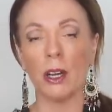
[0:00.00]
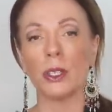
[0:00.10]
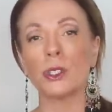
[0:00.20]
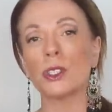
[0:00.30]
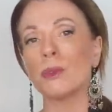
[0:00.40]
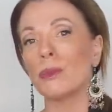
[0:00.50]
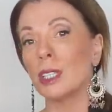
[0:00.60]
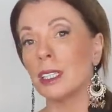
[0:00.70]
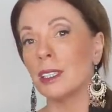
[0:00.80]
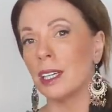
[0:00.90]
onto
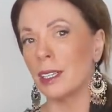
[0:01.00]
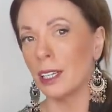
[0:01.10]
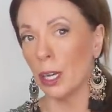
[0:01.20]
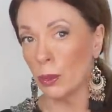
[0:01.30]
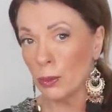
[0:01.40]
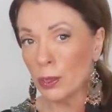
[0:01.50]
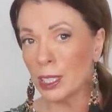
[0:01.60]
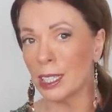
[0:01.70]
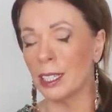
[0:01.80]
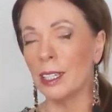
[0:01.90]
real and
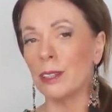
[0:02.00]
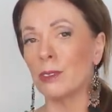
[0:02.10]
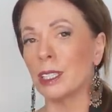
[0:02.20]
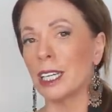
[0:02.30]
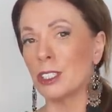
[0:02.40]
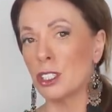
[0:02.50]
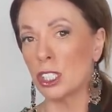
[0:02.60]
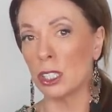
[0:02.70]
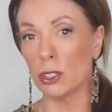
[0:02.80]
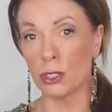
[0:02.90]
healthy
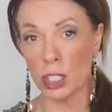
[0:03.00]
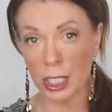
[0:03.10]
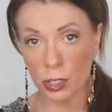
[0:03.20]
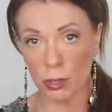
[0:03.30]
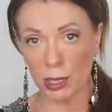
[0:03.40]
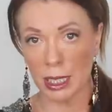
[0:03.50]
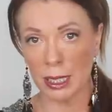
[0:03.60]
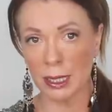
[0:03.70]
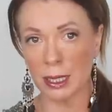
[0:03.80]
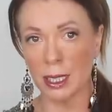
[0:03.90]
relationship
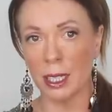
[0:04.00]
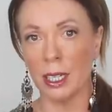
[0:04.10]
trajectories,